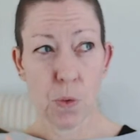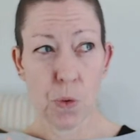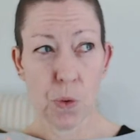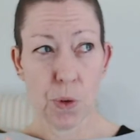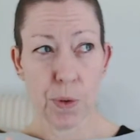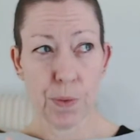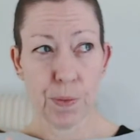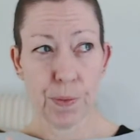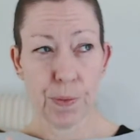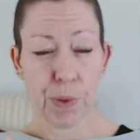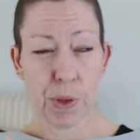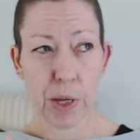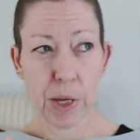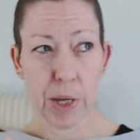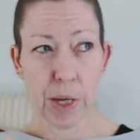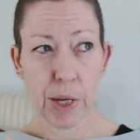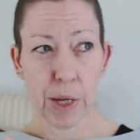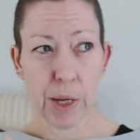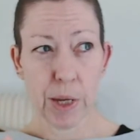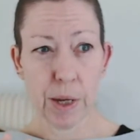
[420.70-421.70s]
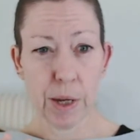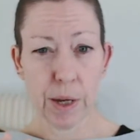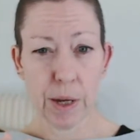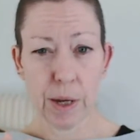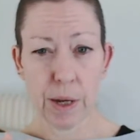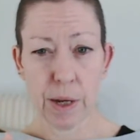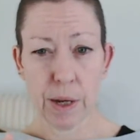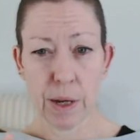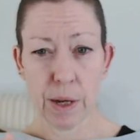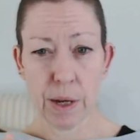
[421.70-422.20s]
all of the
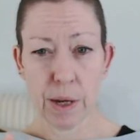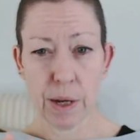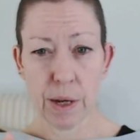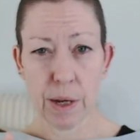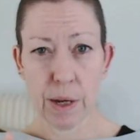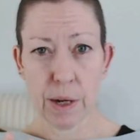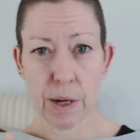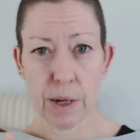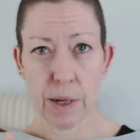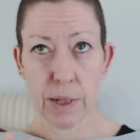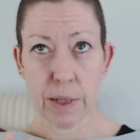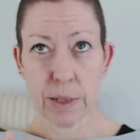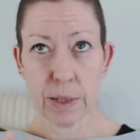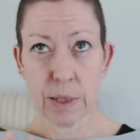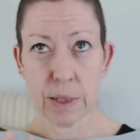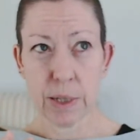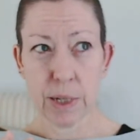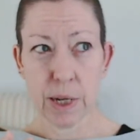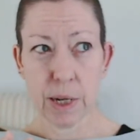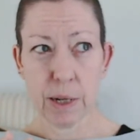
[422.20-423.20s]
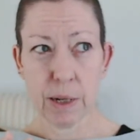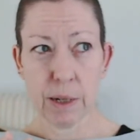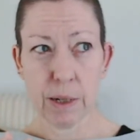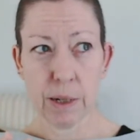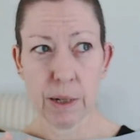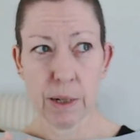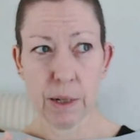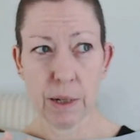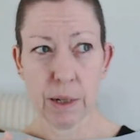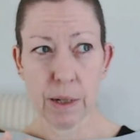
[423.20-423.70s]

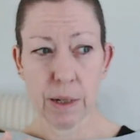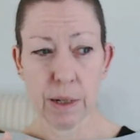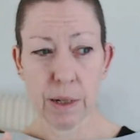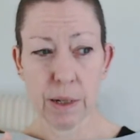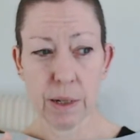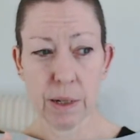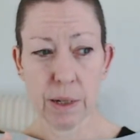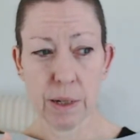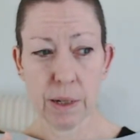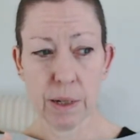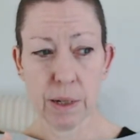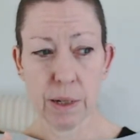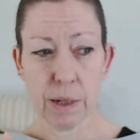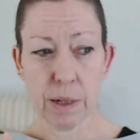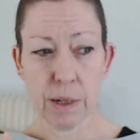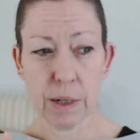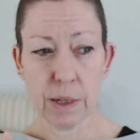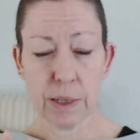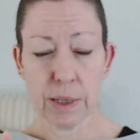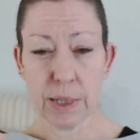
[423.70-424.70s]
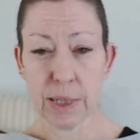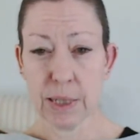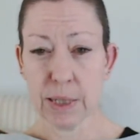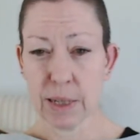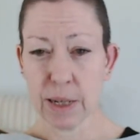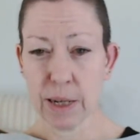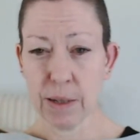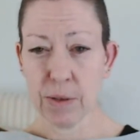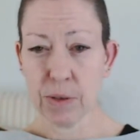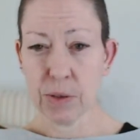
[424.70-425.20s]
listing
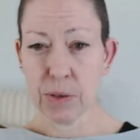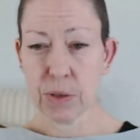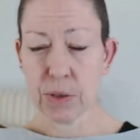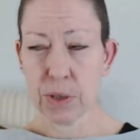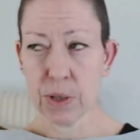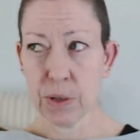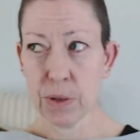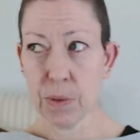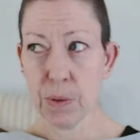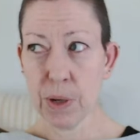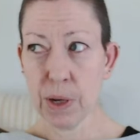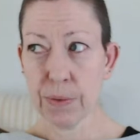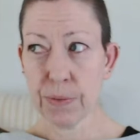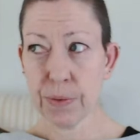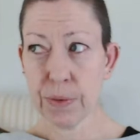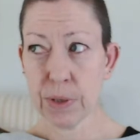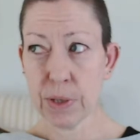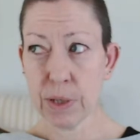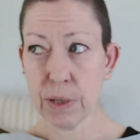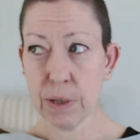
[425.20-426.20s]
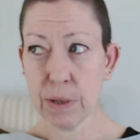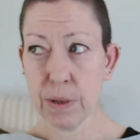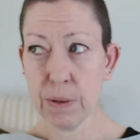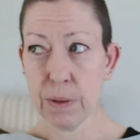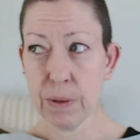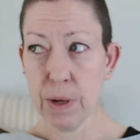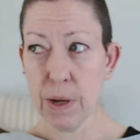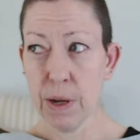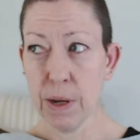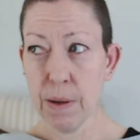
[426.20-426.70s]
details. So you have
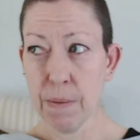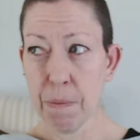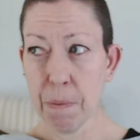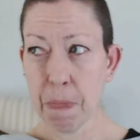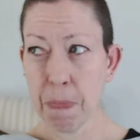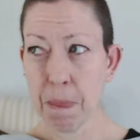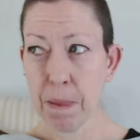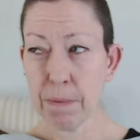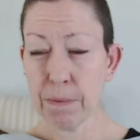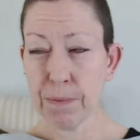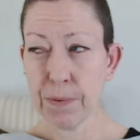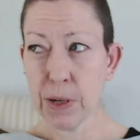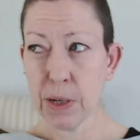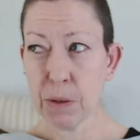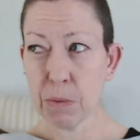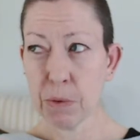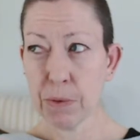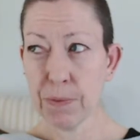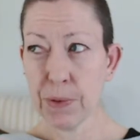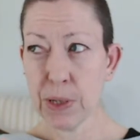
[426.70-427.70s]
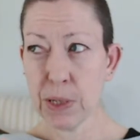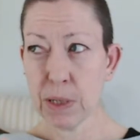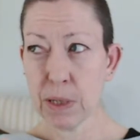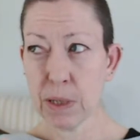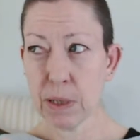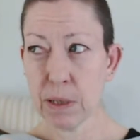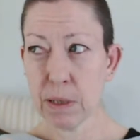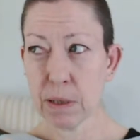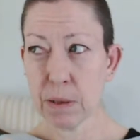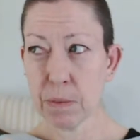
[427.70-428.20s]
to, I'm finding with
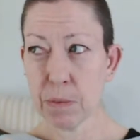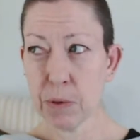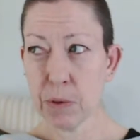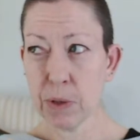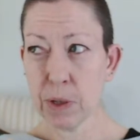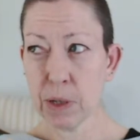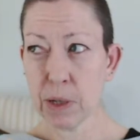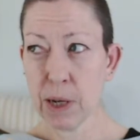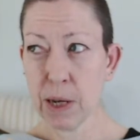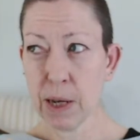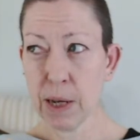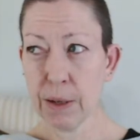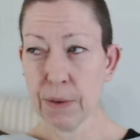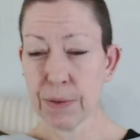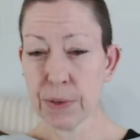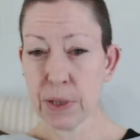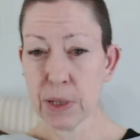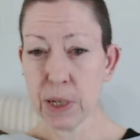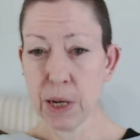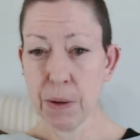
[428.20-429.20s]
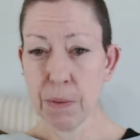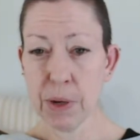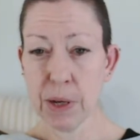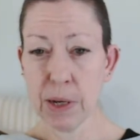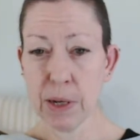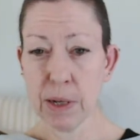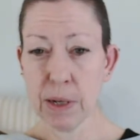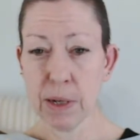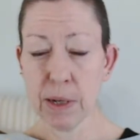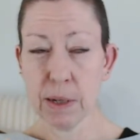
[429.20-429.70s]
Vinted this morning, I have to go
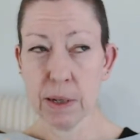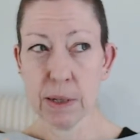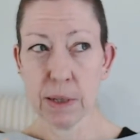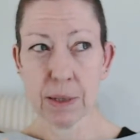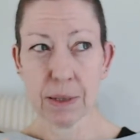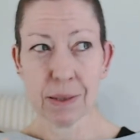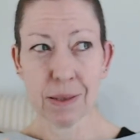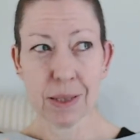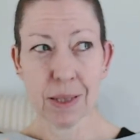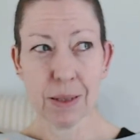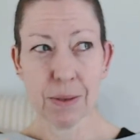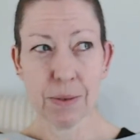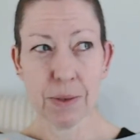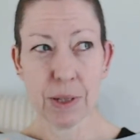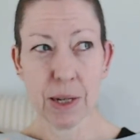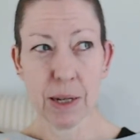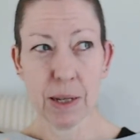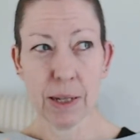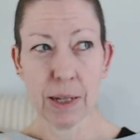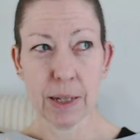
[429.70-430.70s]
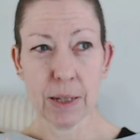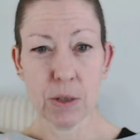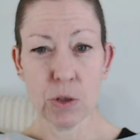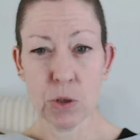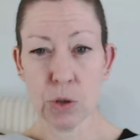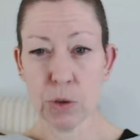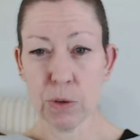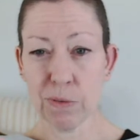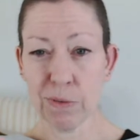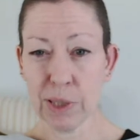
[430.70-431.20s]
in, it doesn't seem to like
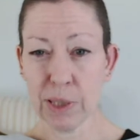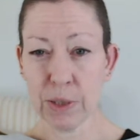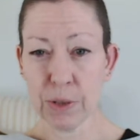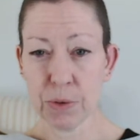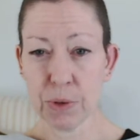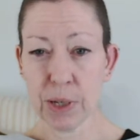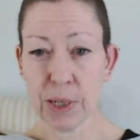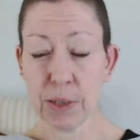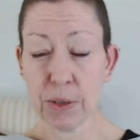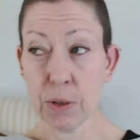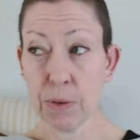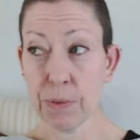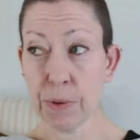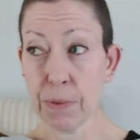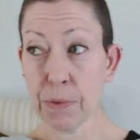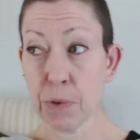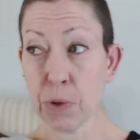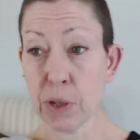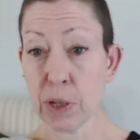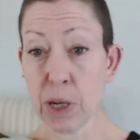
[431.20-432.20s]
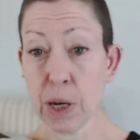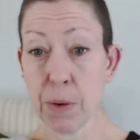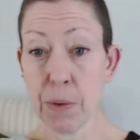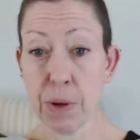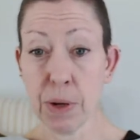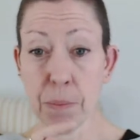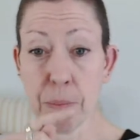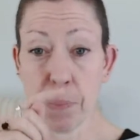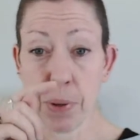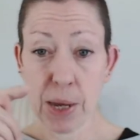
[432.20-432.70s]
jewellery straight off. I've got to go
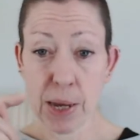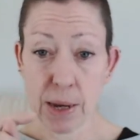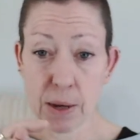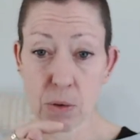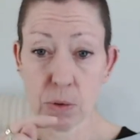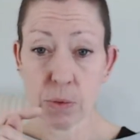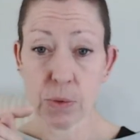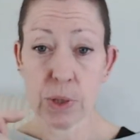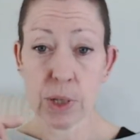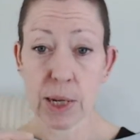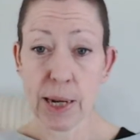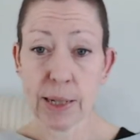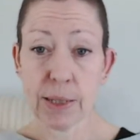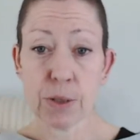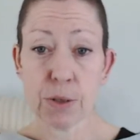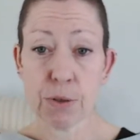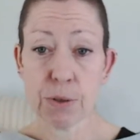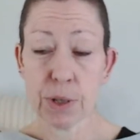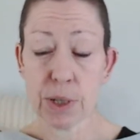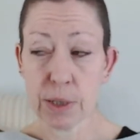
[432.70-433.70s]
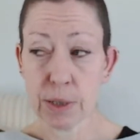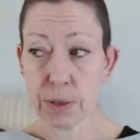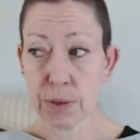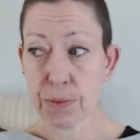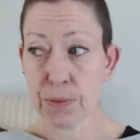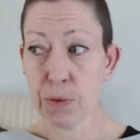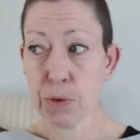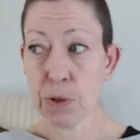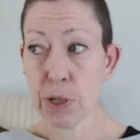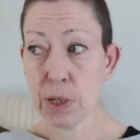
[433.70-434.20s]
in and pick all the categories
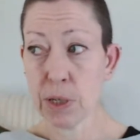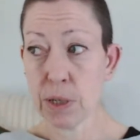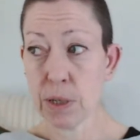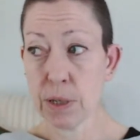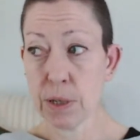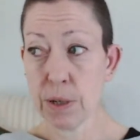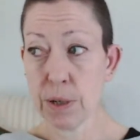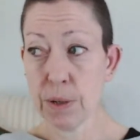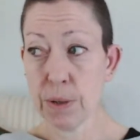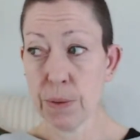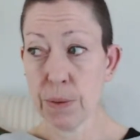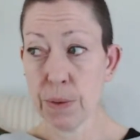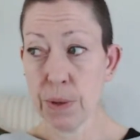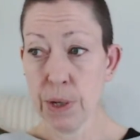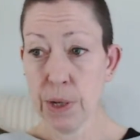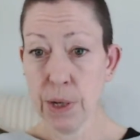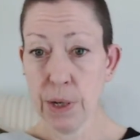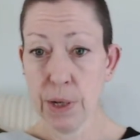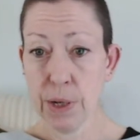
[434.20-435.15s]
for it to